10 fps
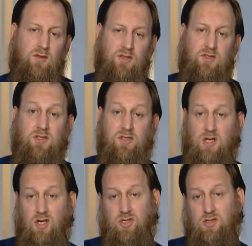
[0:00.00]
this
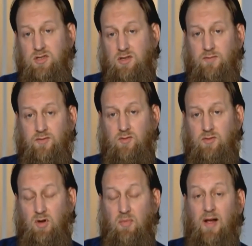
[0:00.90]
discussion is after
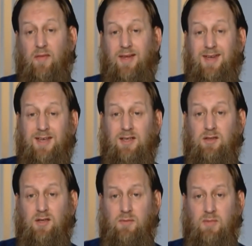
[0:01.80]
all about the inner
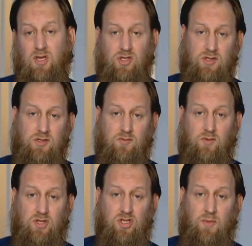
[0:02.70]
dimensions of
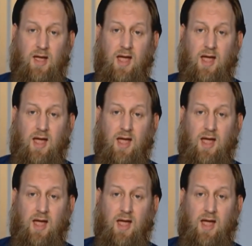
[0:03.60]
worship,